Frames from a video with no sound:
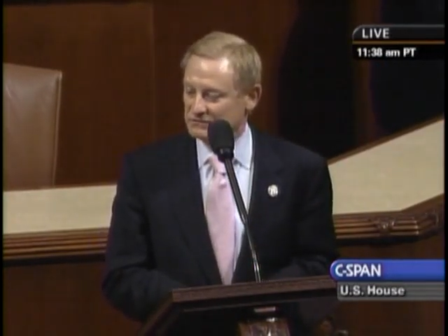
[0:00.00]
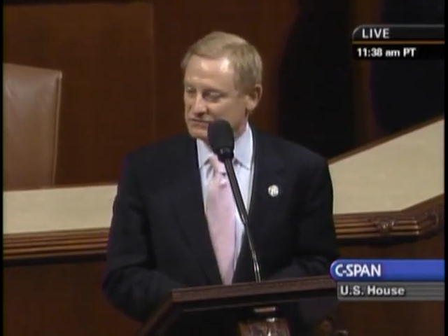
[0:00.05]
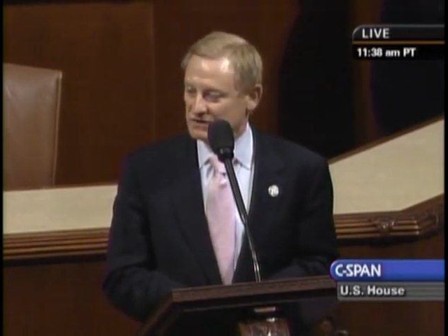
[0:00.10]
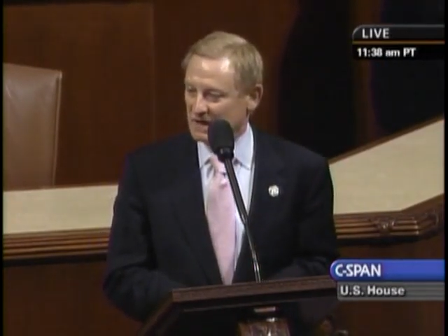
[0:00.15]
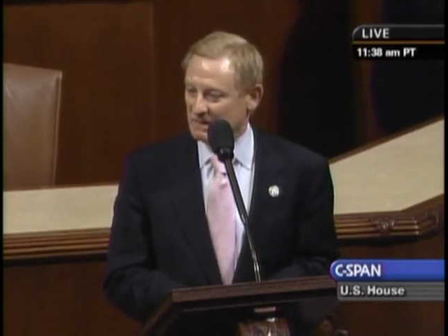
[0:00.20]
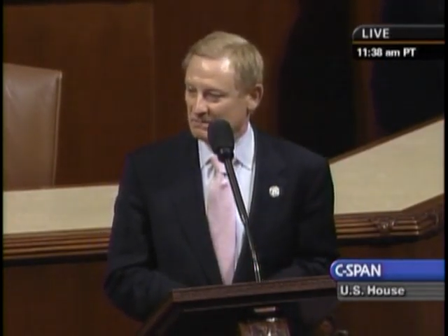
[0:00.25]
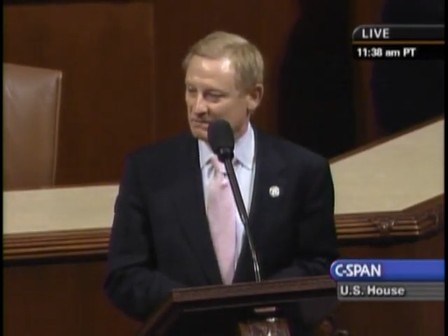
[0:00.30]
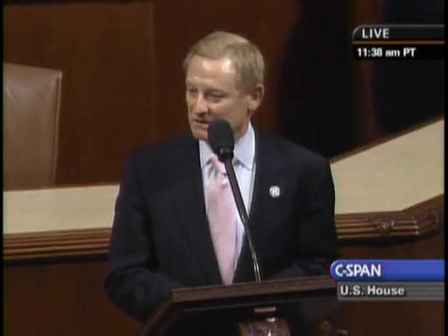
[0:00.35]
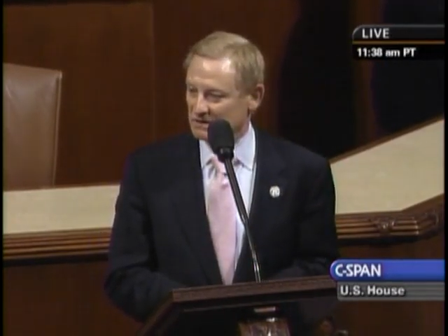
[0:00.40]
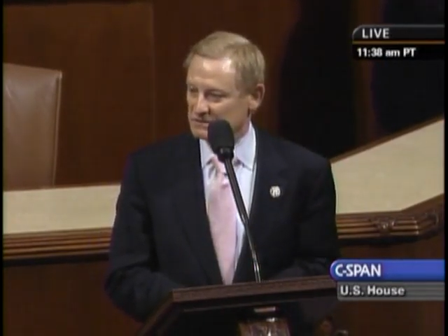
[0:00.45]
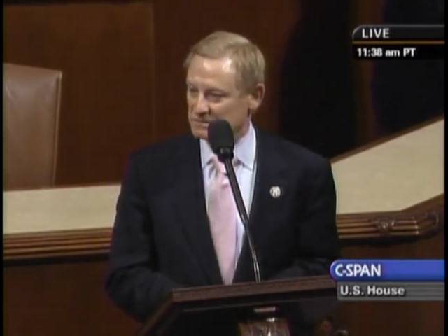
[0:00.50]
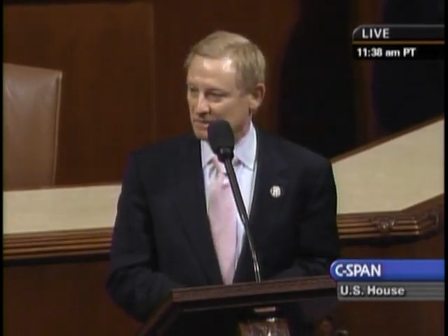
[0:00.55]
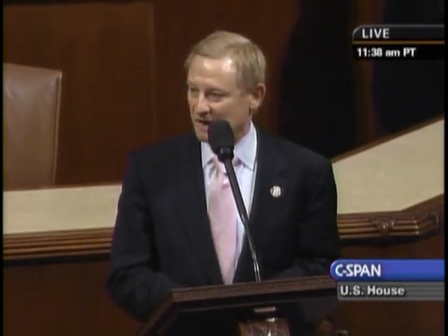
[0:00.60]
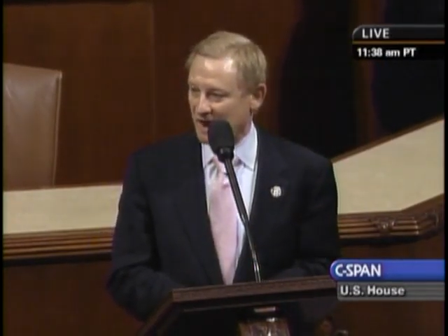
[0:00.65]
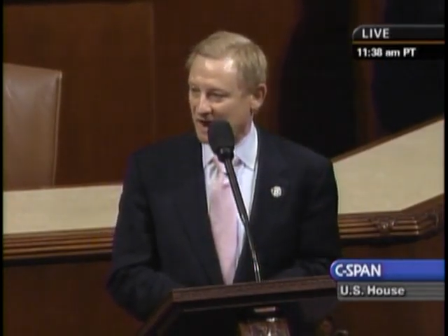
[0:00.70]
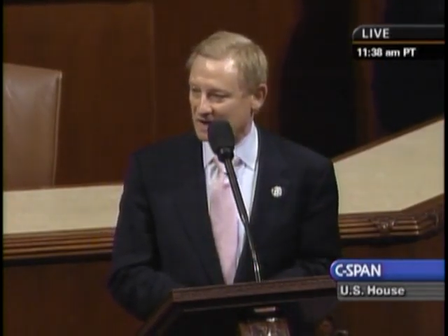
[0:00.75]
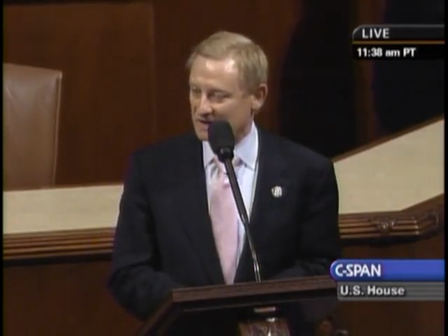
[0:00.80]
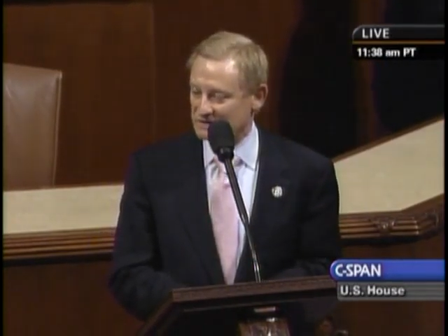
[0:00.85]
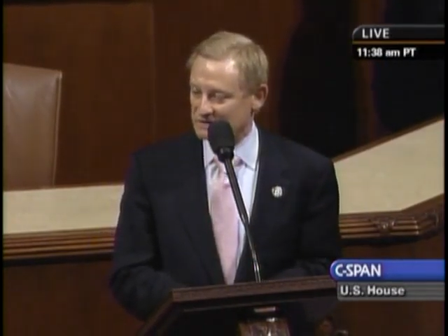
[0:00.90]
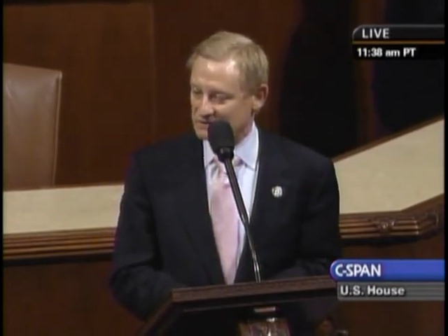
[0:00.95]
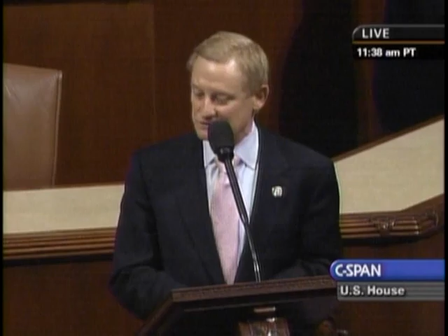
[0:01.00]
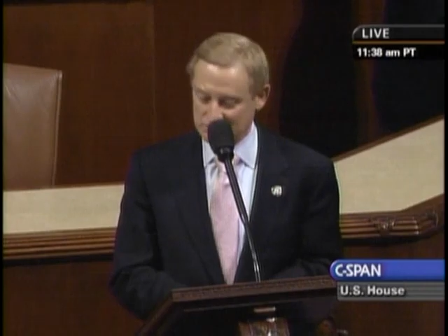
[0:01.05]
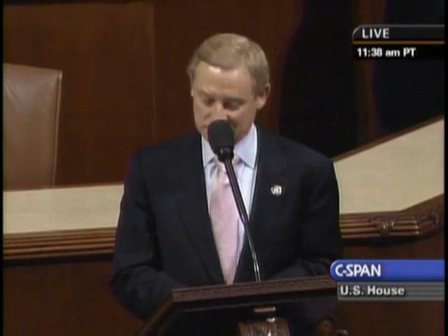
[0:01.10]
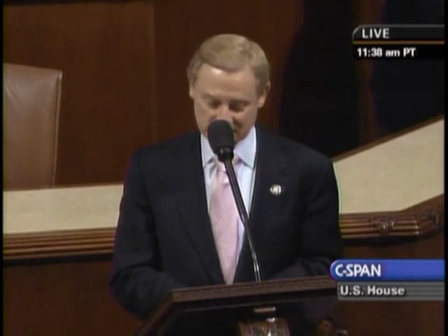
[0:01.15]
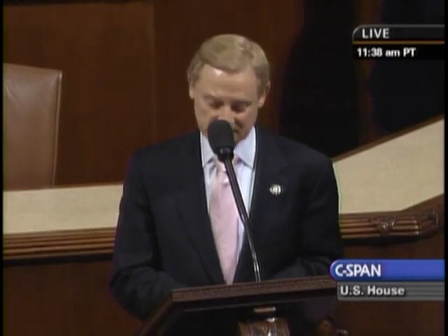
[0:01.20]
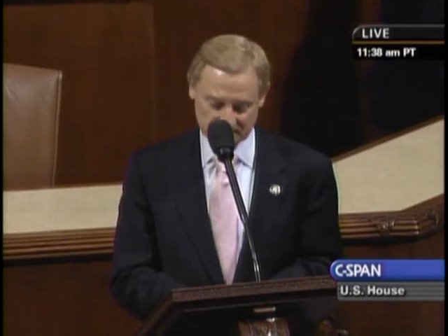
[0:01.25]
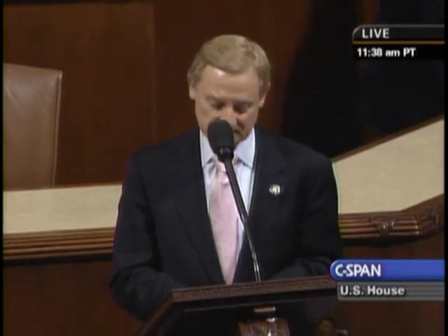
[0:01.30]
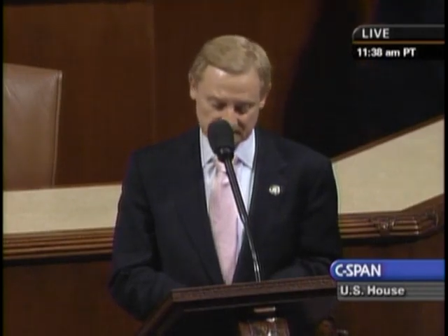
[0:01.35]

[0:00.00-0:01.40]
stimulus packages,